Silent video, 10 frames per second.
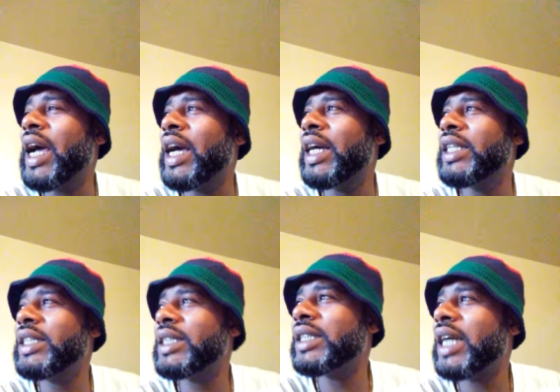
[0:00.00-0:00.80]

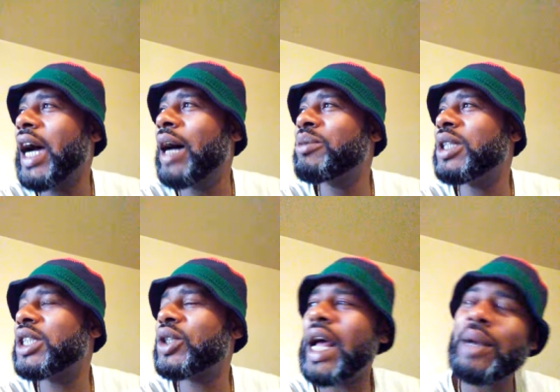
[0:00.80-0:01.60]
And I'm
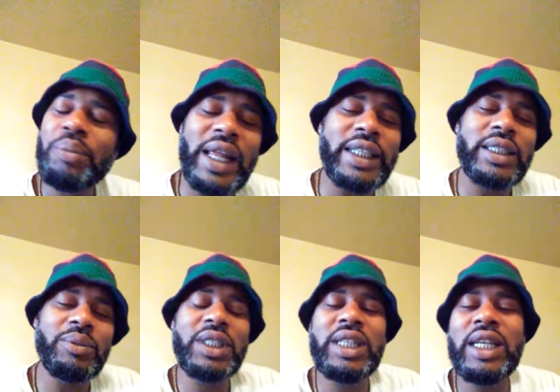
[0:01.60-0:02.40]
just trying to plant
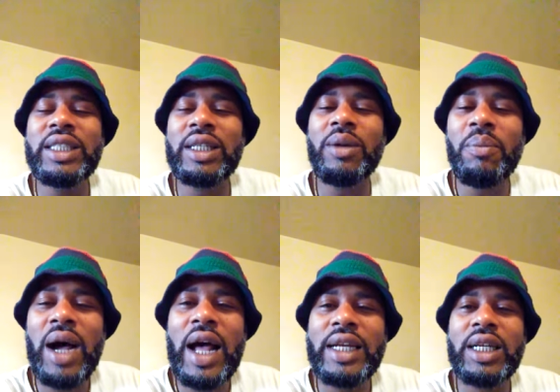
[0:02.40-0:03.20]
some seeds in the
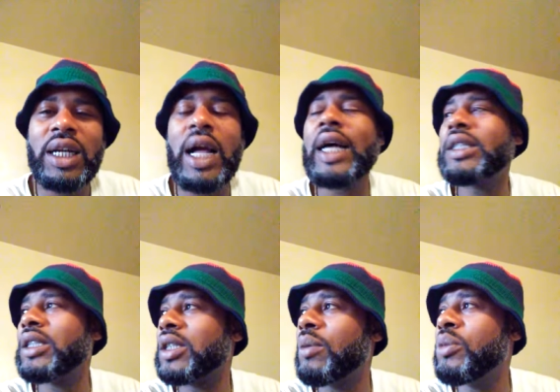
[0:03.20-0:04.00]
mind of the
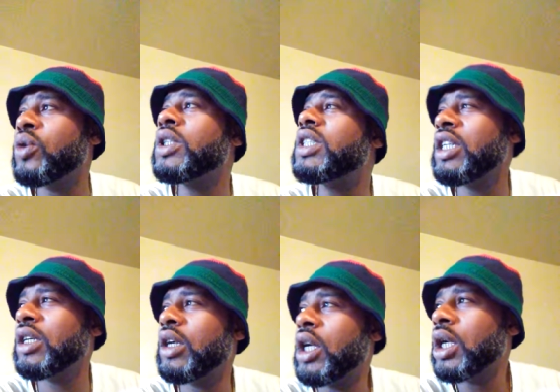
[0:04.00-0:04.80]
conscious
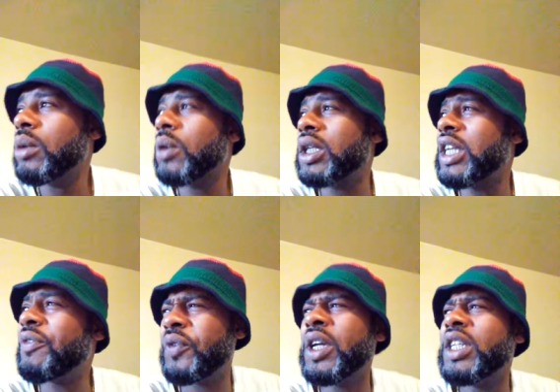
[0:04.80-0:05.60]
community because
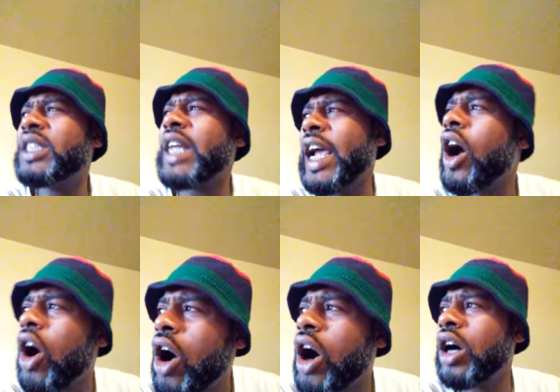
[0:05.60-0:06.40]
I feel that they
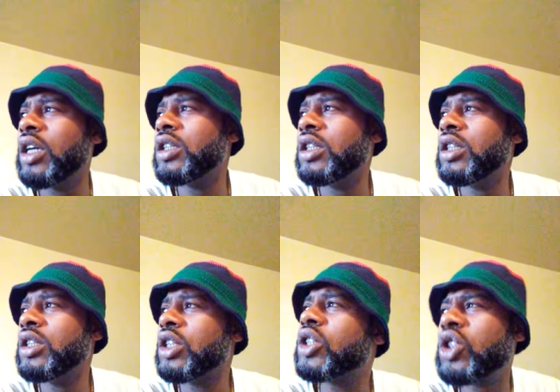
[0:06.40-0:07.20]
are
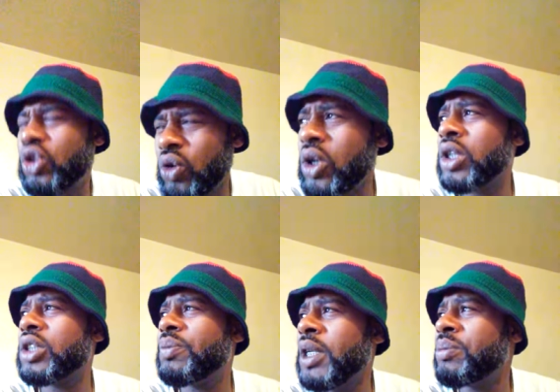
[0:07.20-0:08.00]
the
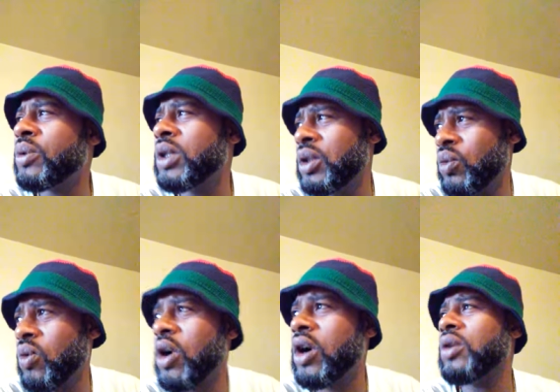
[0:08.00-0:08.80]
strongest people in the
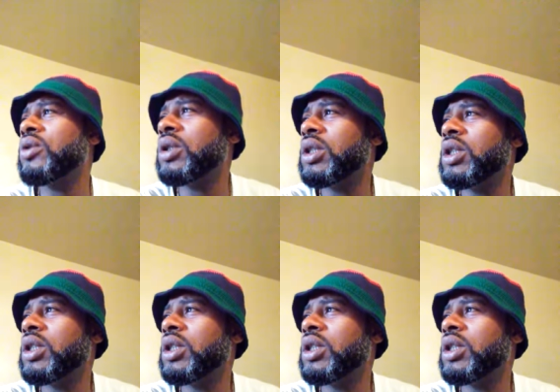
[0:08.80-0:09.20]
world.